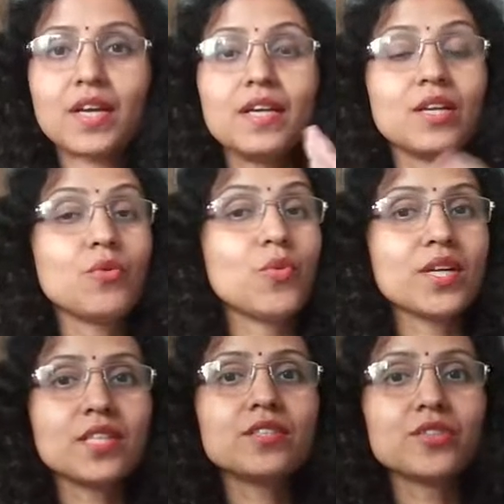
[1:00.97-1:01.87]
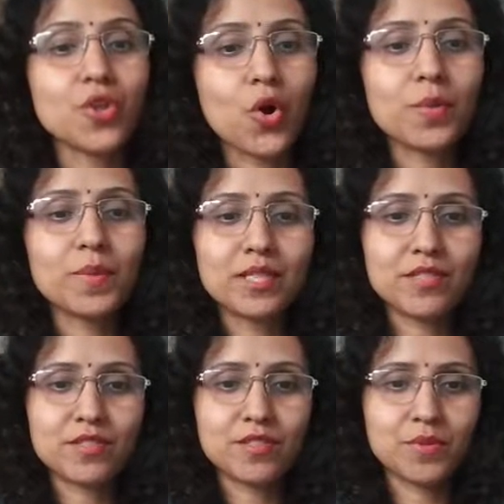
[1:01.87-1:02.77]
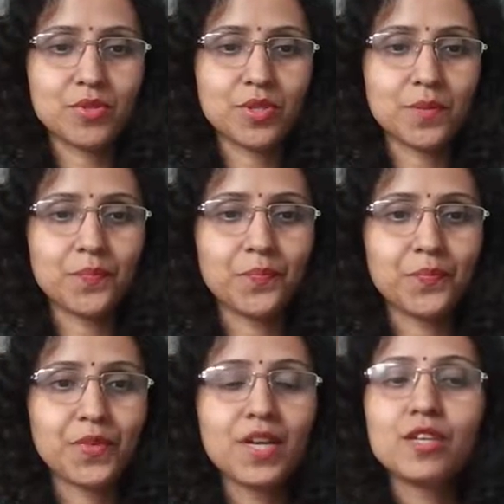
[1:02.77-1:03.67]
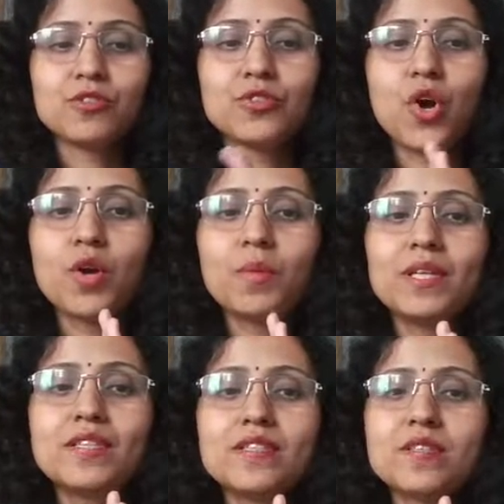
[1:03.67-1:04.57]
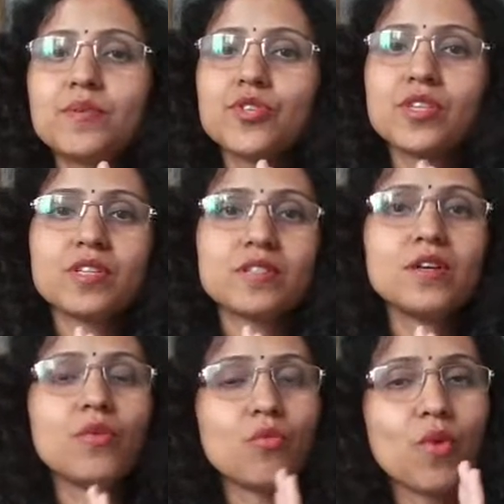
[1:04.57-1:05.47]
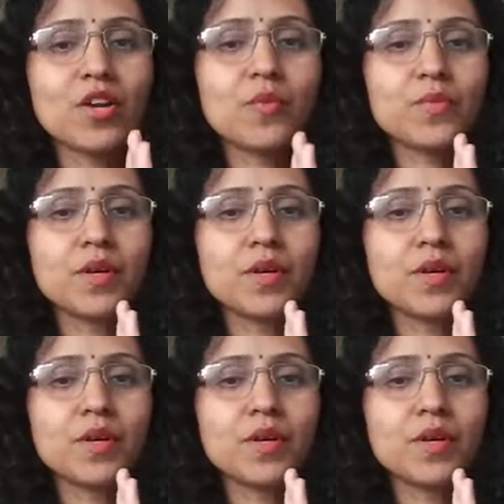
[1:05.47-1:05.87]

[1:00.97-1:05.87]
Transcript: Now what is normal distribution? So normal distribution is one of the